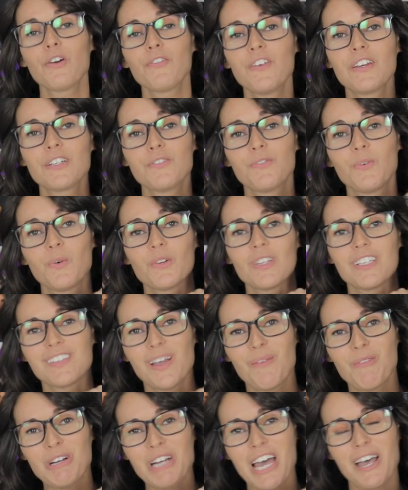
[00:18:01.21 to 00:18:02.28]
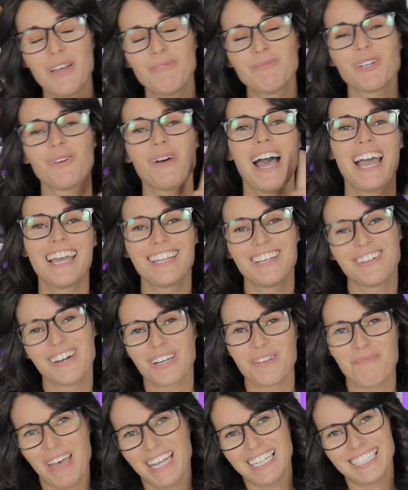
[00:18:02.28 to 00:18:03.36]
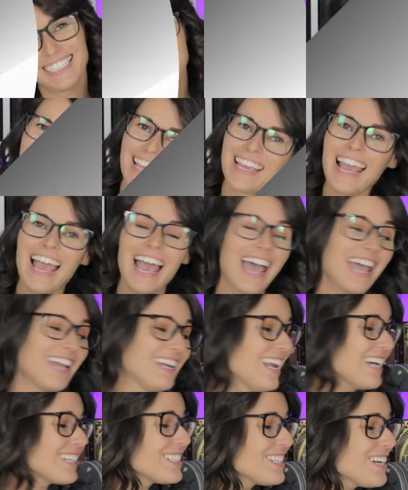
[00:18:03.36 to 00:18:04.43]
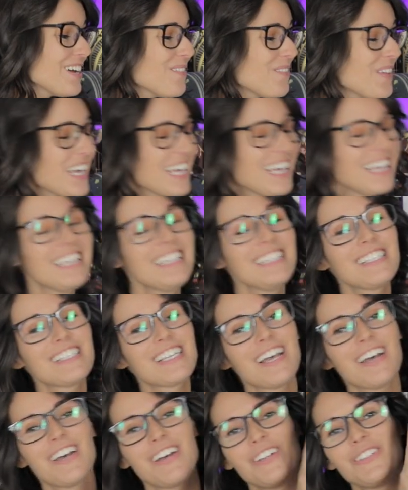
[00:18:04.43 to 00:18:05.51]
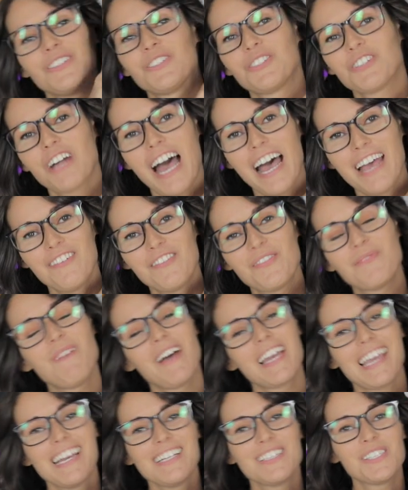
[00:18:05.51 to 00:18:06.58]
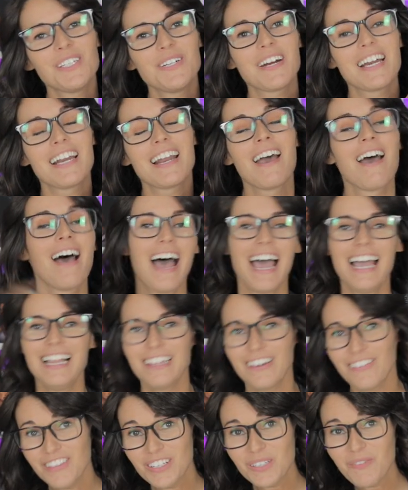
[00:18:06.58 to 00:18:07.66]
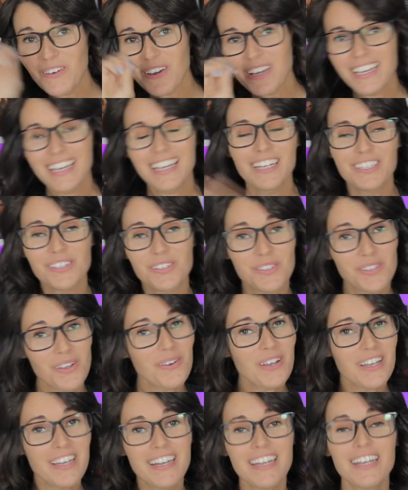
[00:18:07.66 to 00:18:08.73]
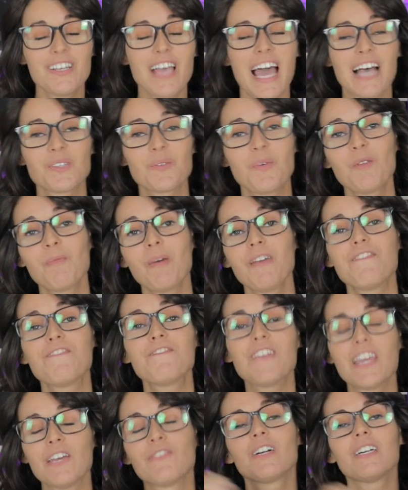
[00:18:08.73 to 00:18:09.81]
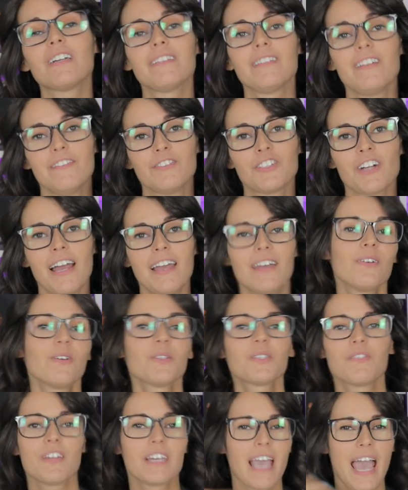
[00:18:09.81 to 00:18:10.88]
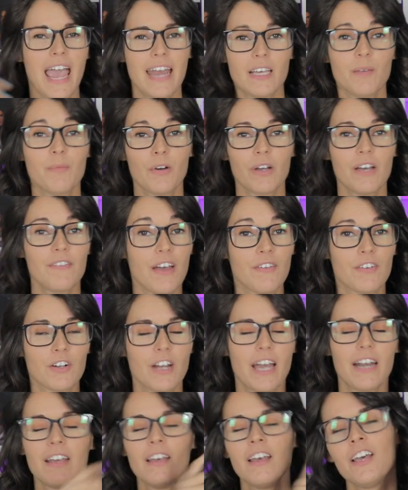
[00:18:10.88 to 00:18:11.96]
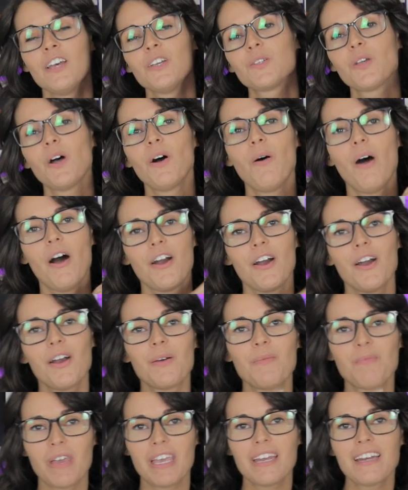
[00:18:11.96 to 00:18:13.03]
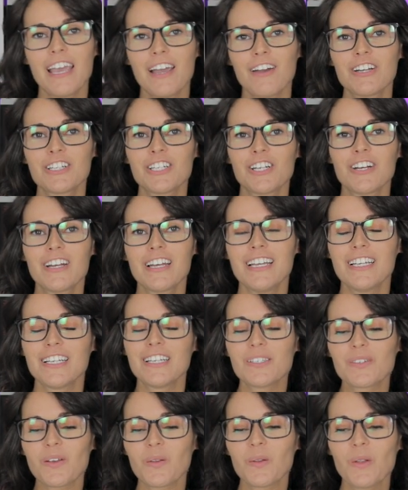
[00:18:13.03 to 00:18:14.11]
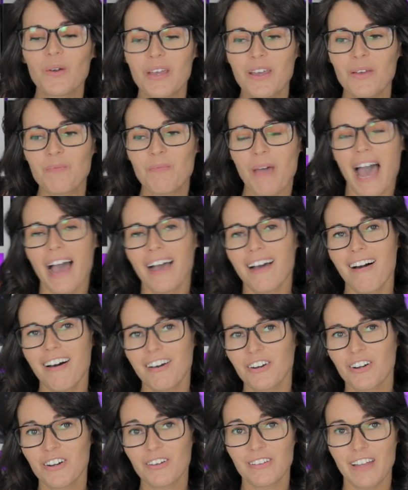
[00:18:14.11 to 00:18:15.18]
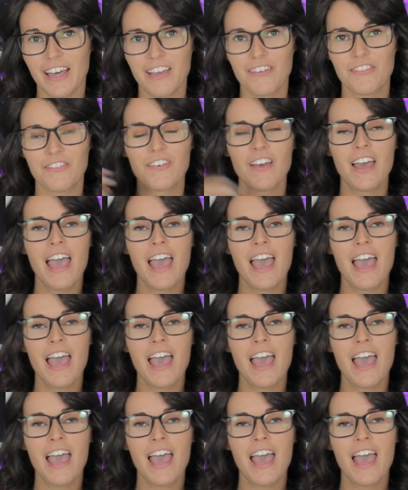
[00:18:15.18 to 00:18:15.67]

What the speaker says: Perfect for the summertime, so highly recommend. And next up is Drive by Kate Stewart. I love this book. It is so good. It has one of my favorite love triangles of, like, any book I've ever read. So our main character is looking back on her life,